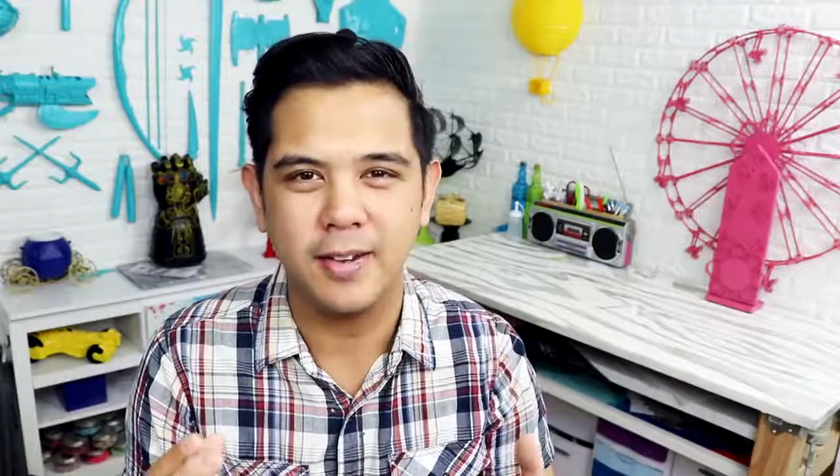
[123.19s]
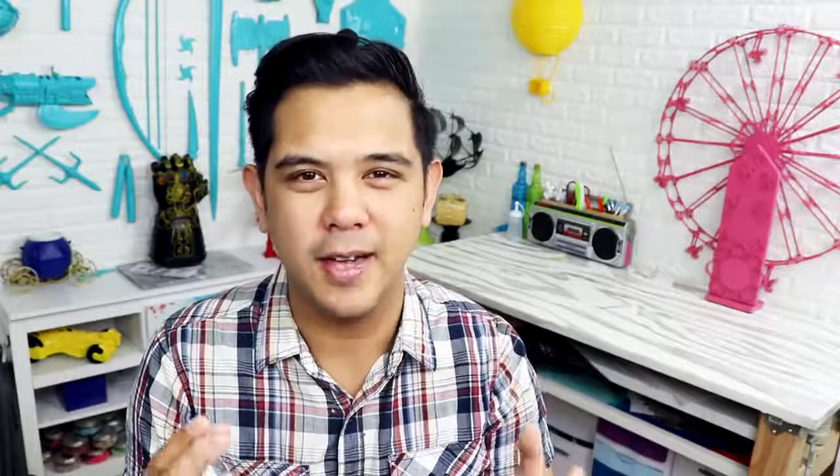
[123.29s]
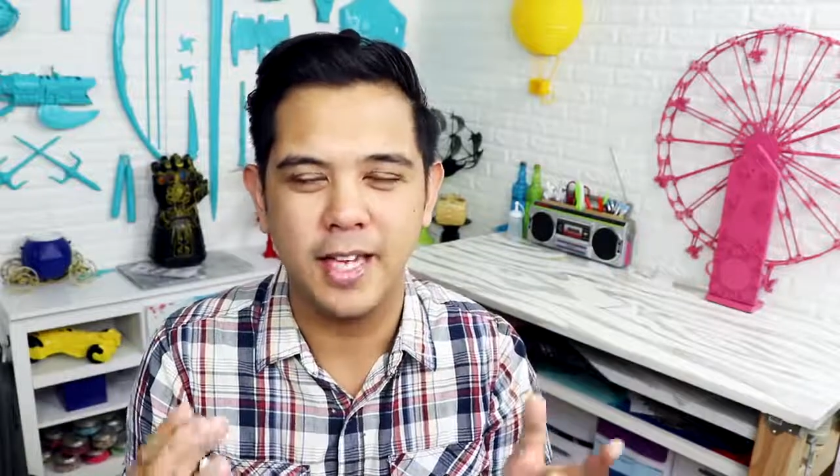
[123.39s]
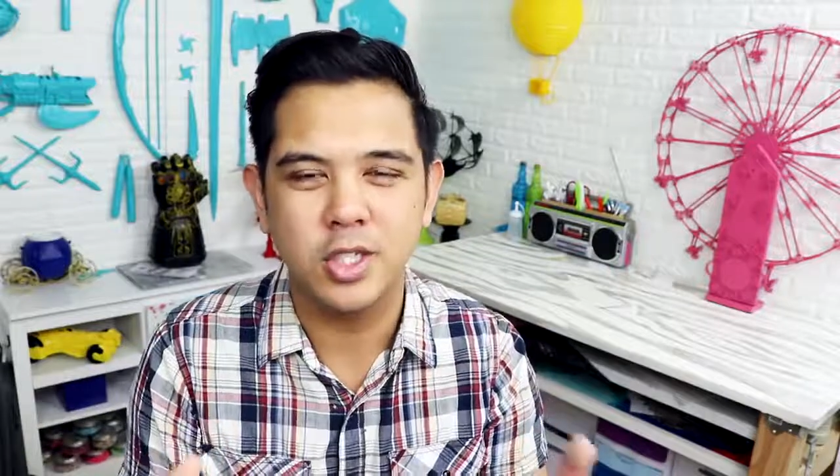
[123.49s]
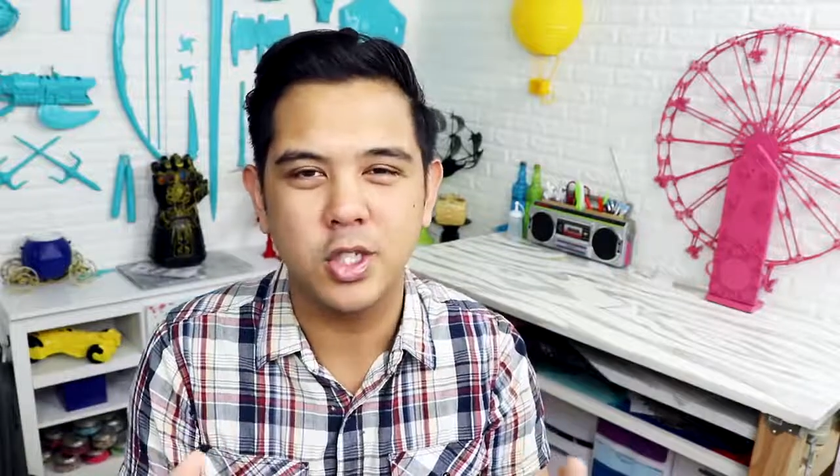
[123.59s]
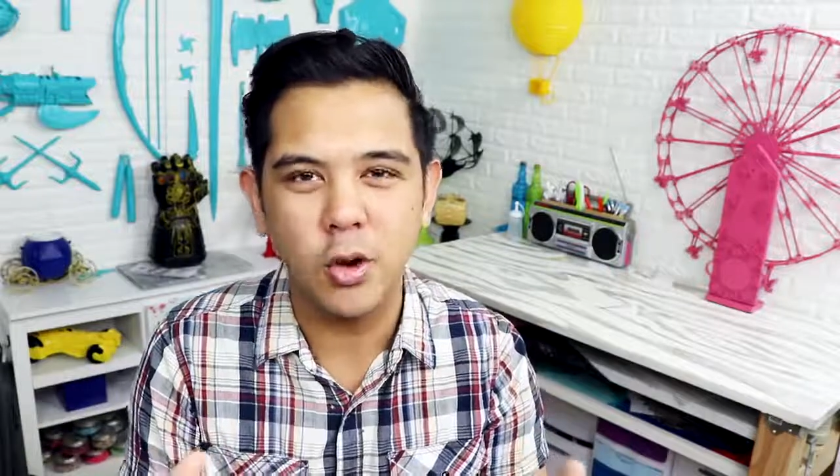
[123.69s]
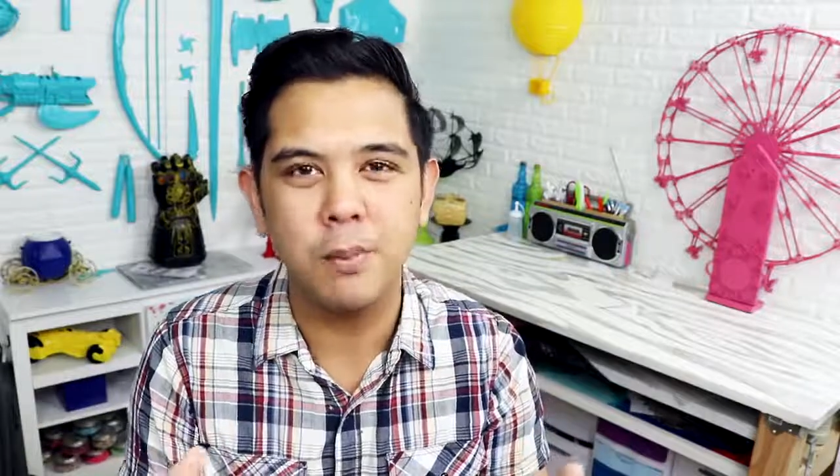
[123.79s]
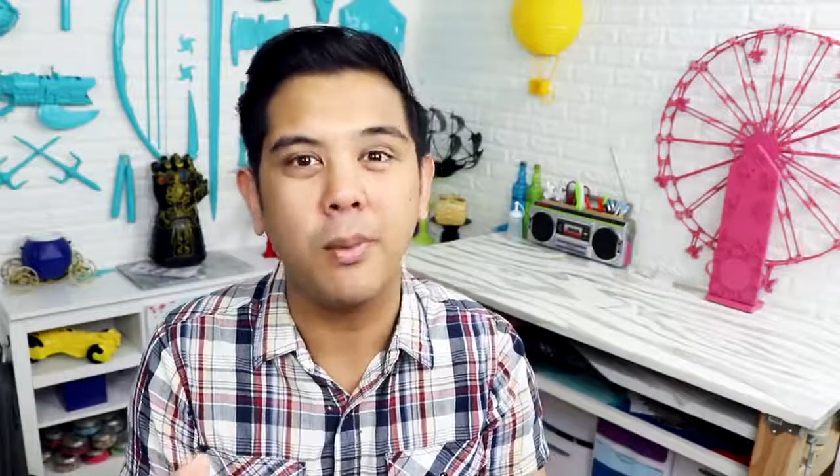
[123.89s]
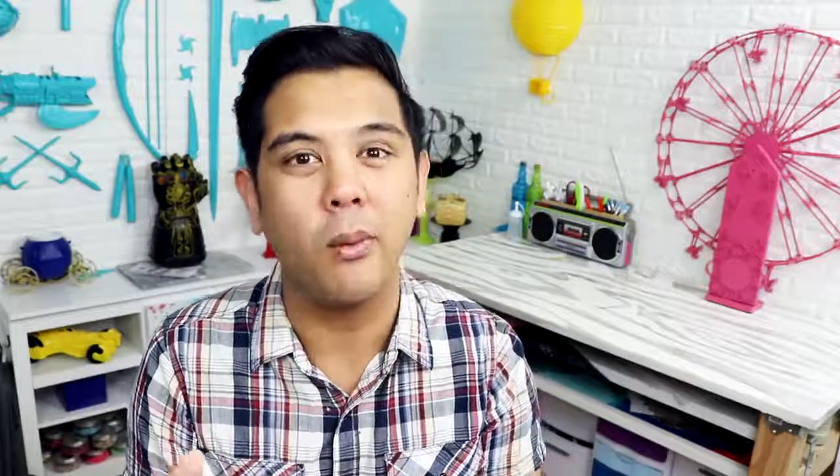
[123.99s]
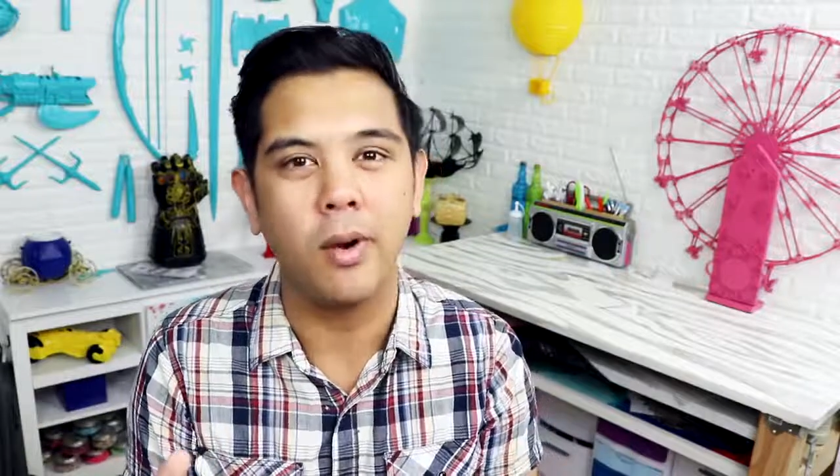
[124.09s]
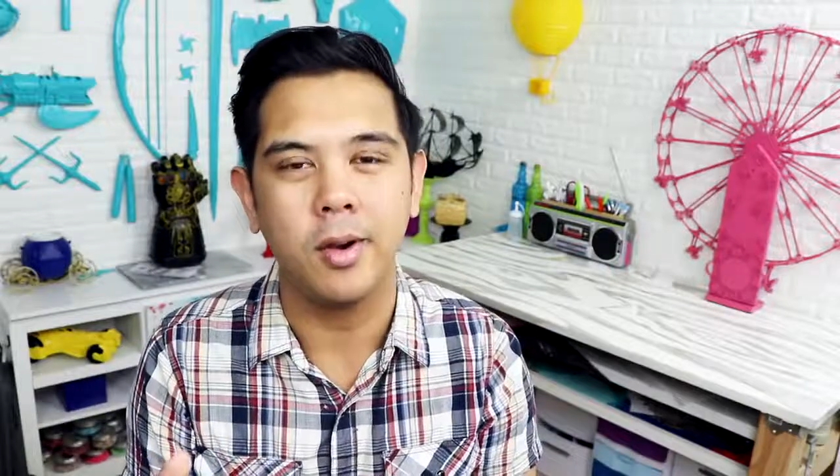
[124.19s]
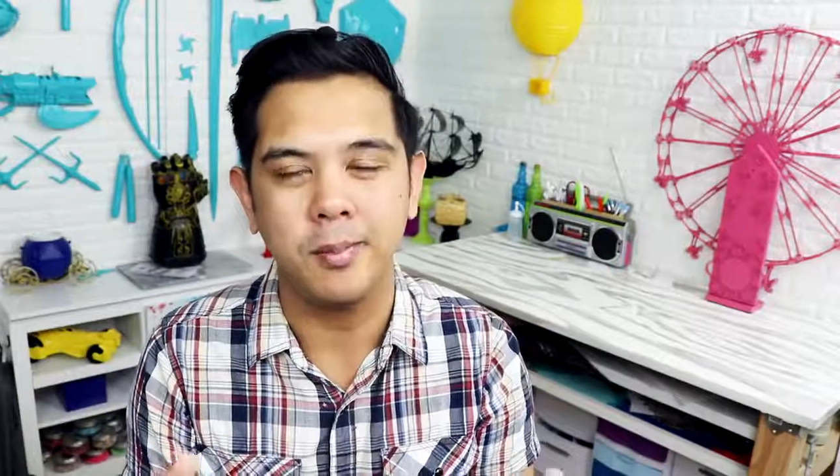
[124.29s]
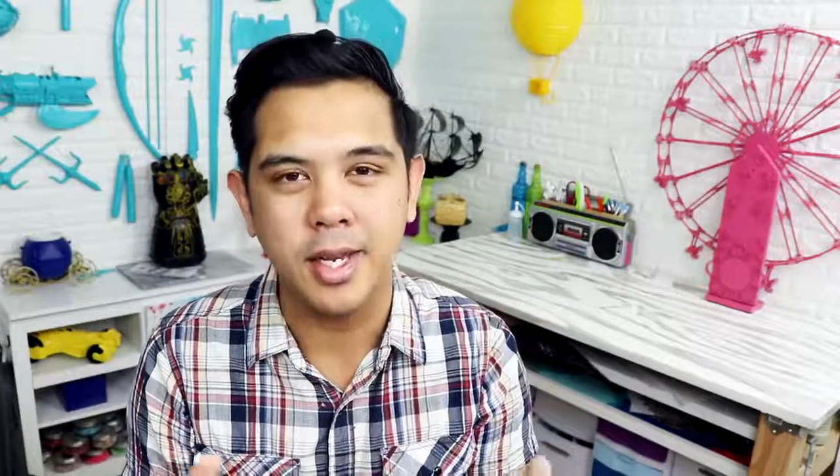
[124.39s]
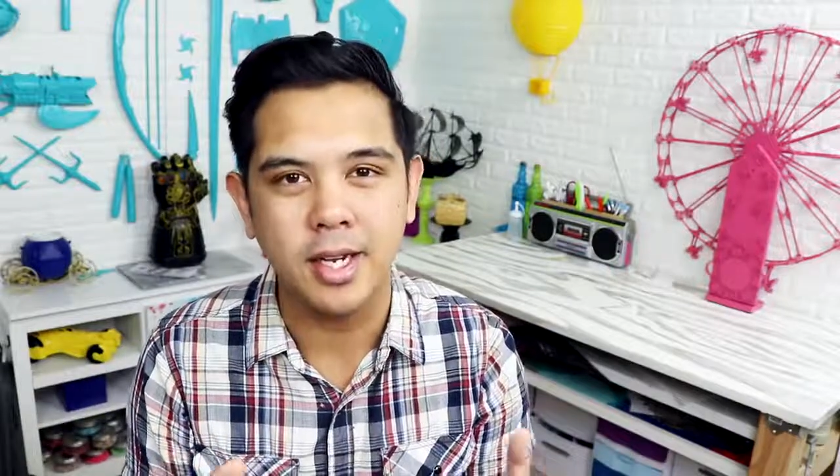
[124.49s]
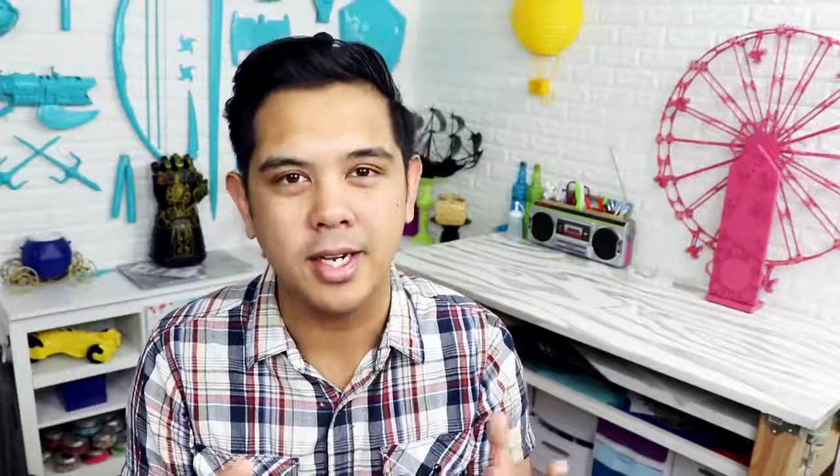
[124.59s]
it's so important
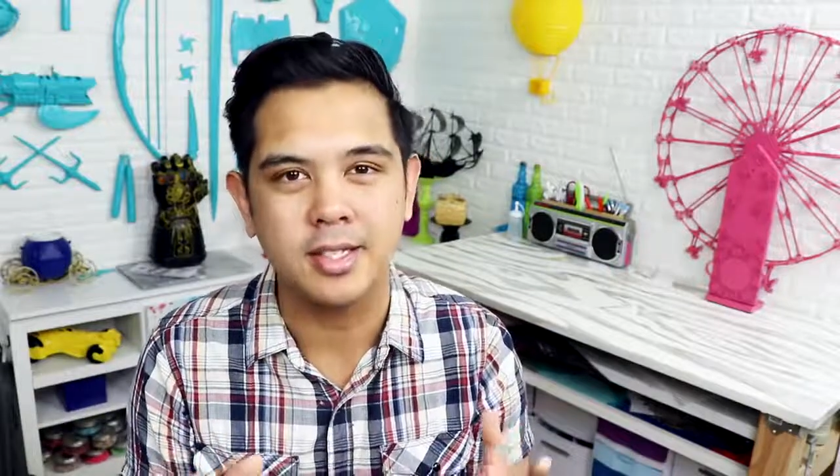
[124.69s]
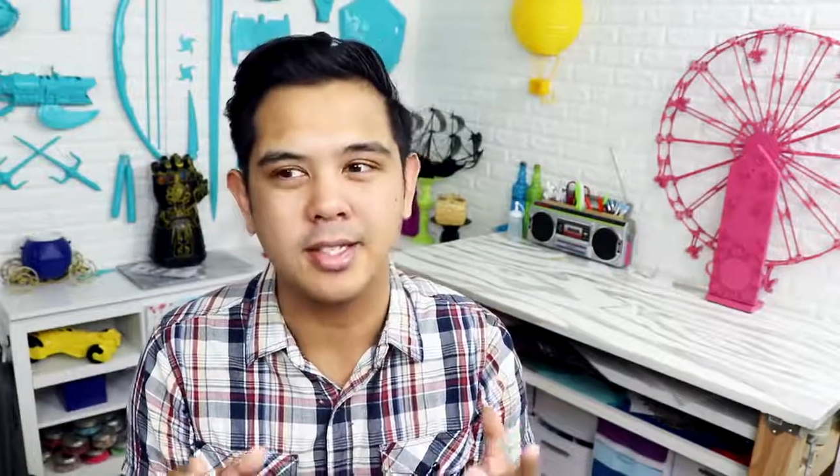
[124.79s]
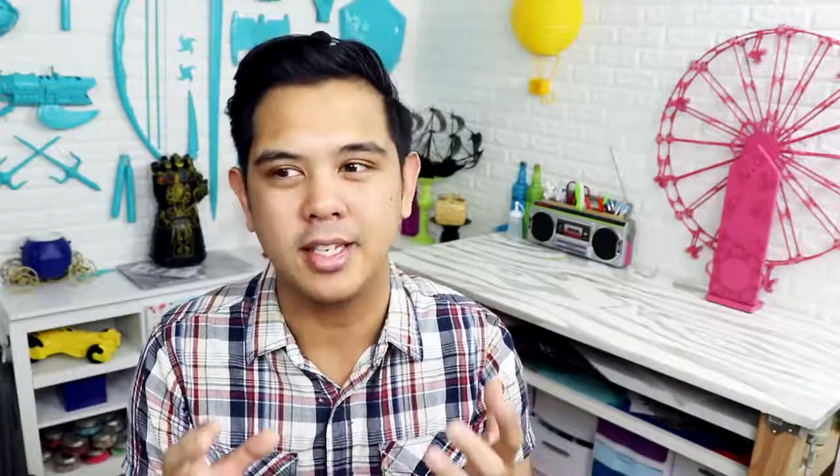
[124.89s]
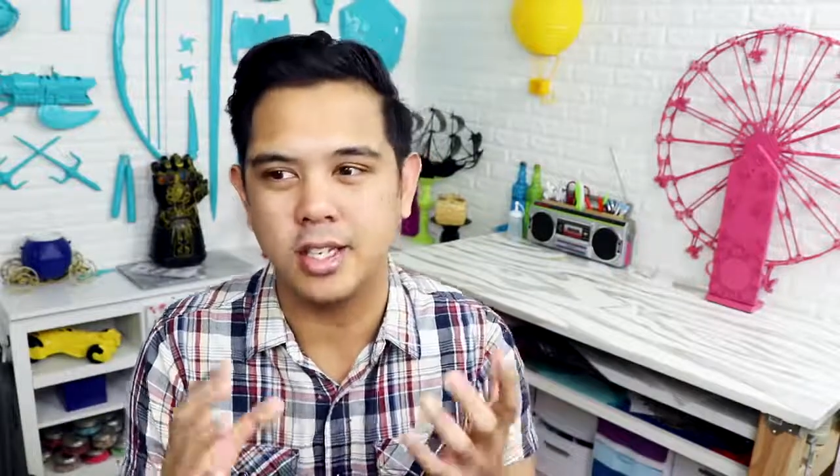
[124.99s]
because it